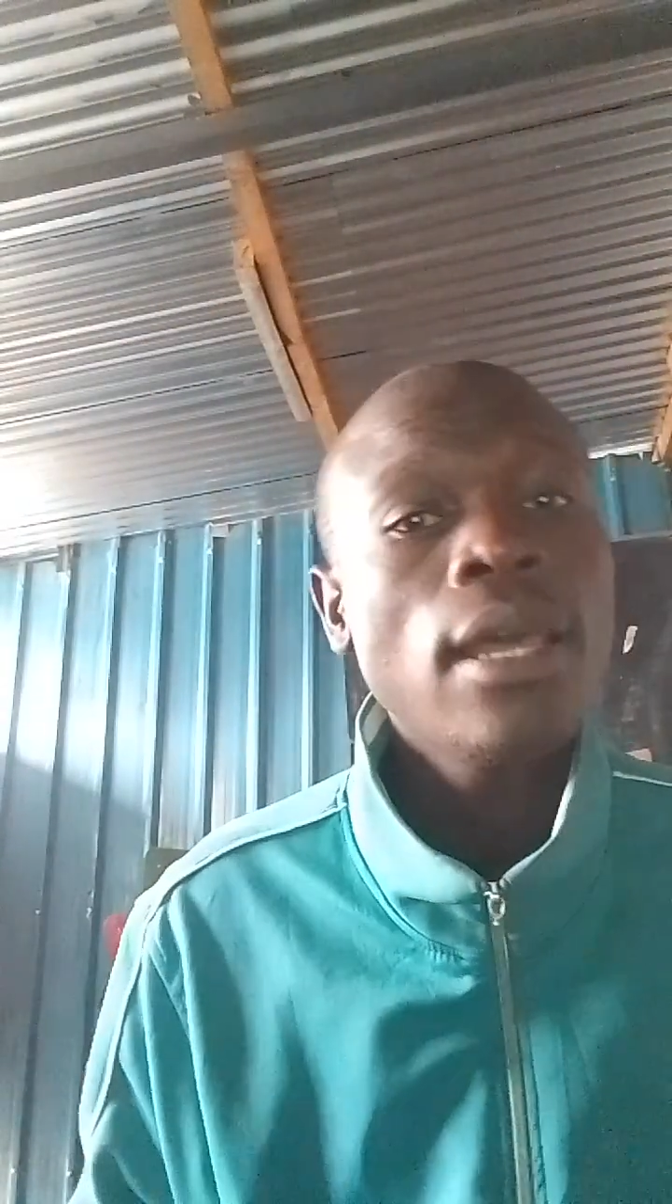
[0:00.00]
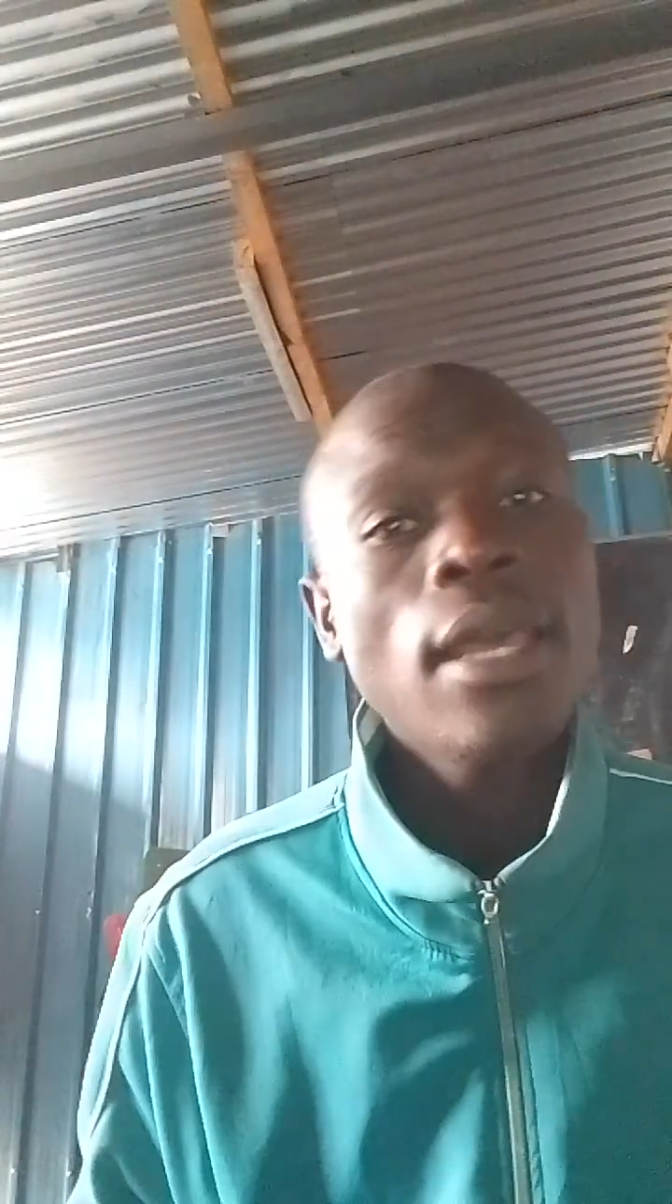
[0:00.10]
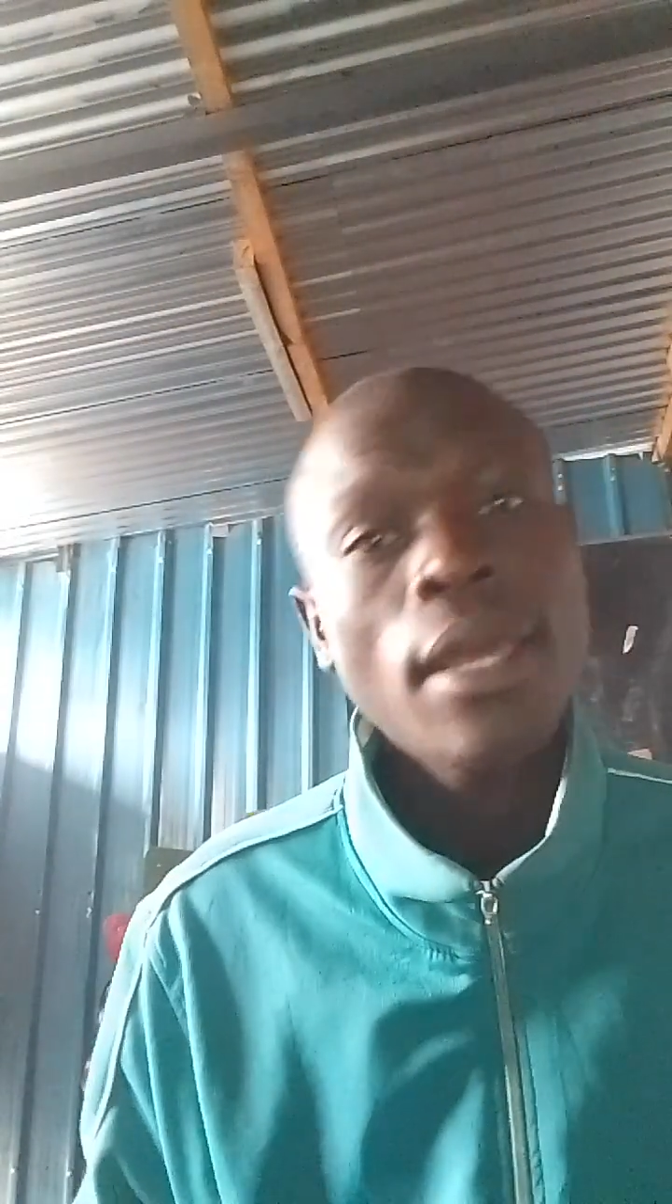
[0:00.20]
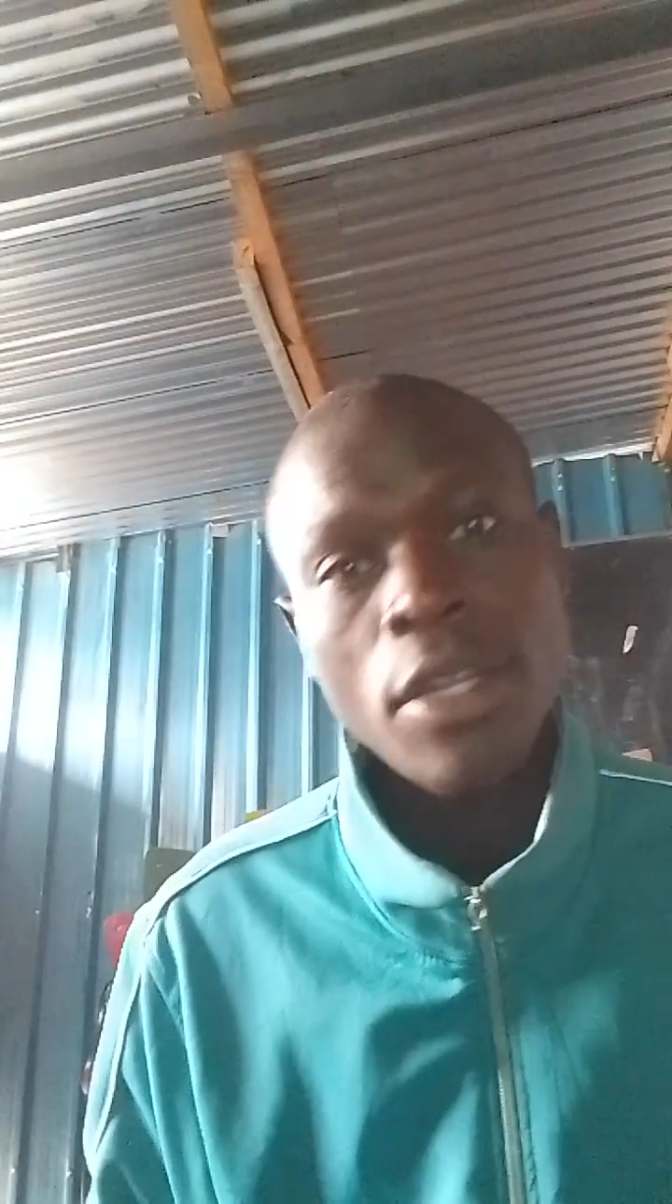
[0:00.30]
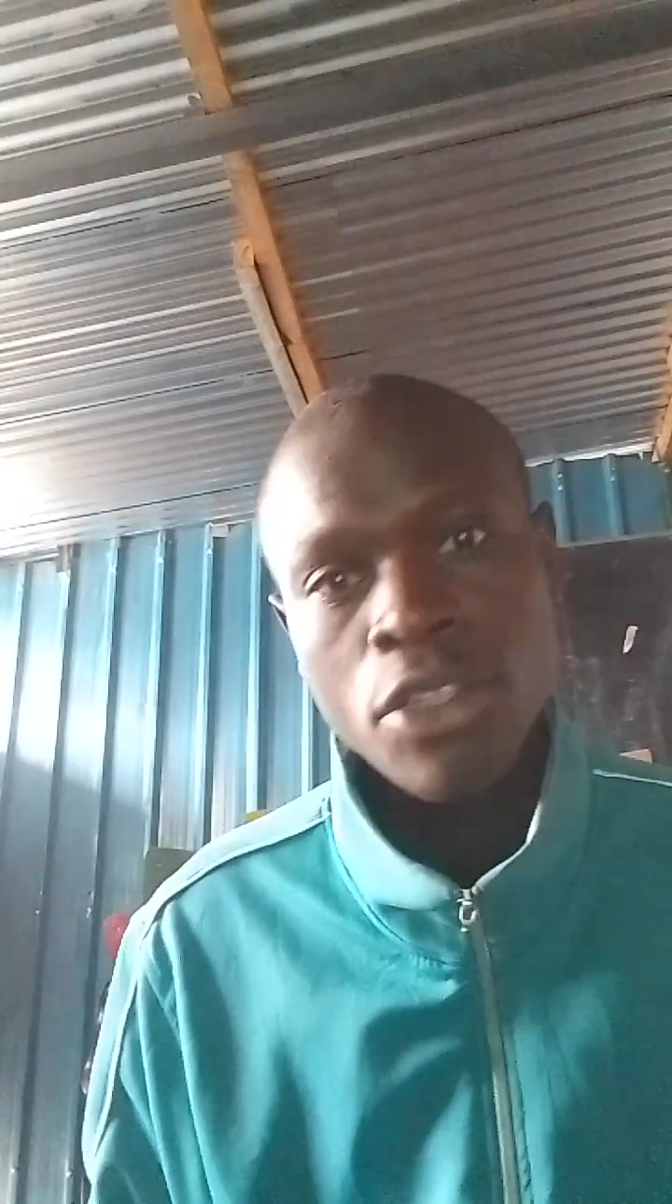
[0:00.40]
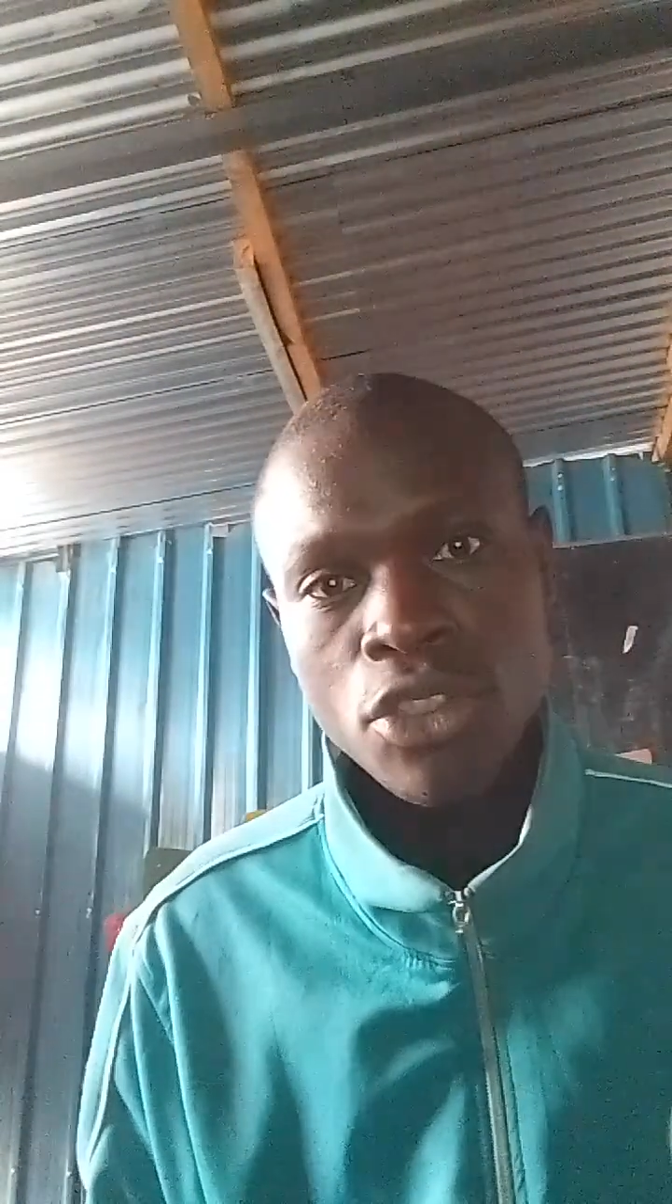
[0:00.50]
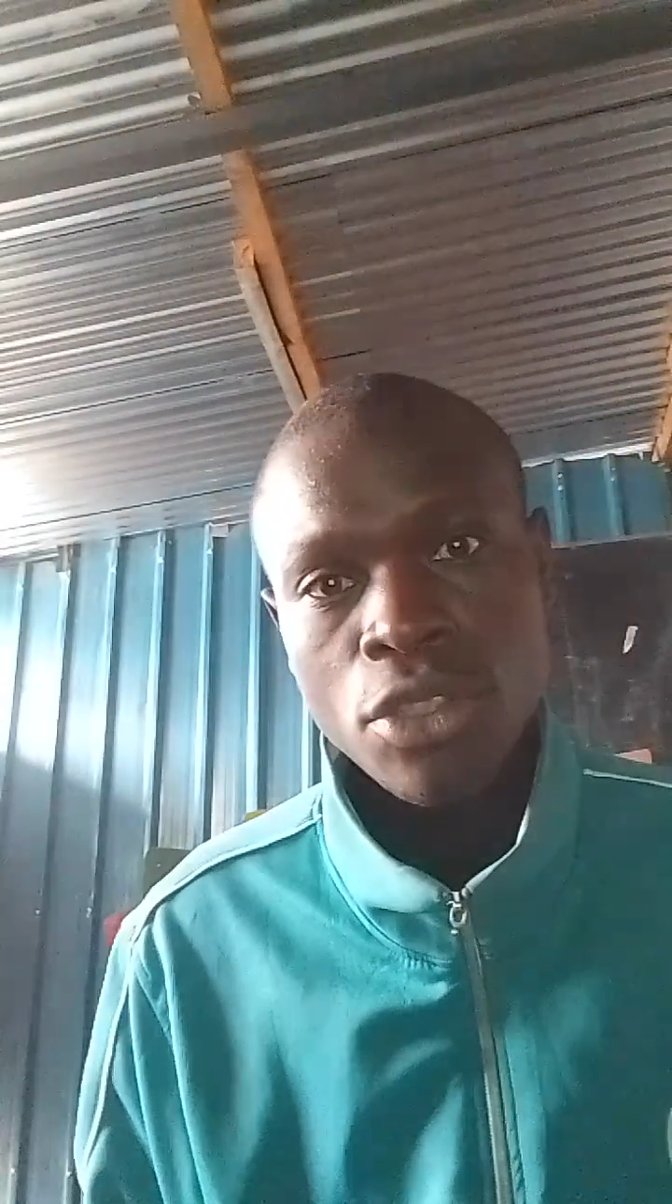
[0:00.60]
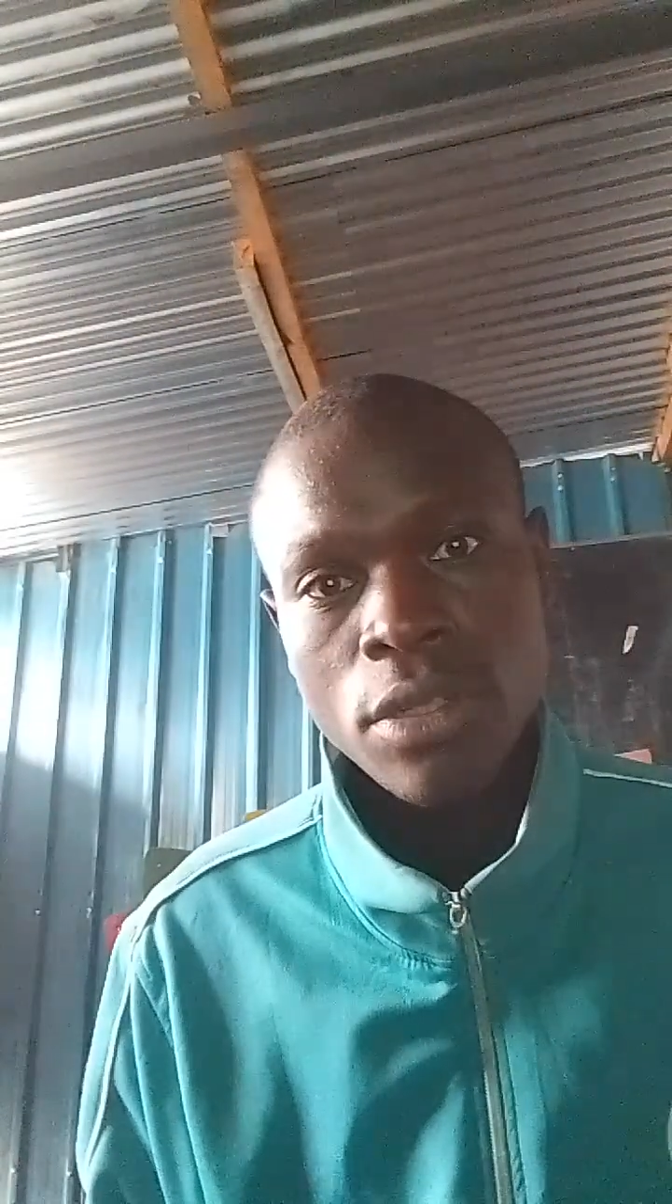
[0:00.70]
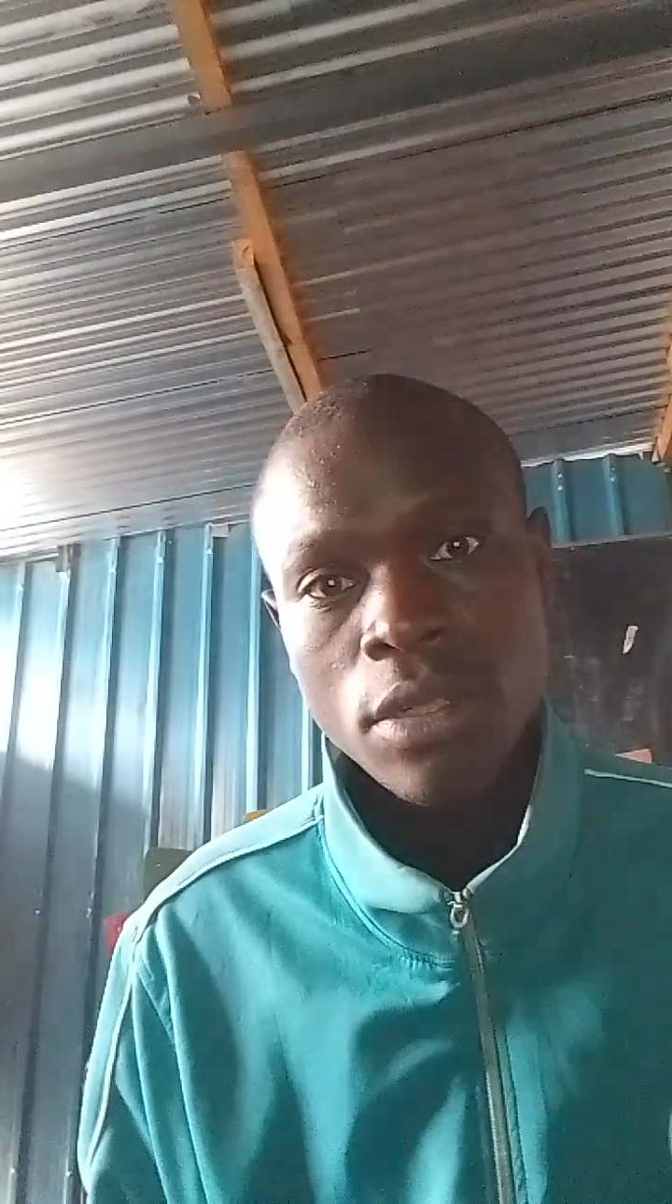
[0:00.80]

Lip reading: energy.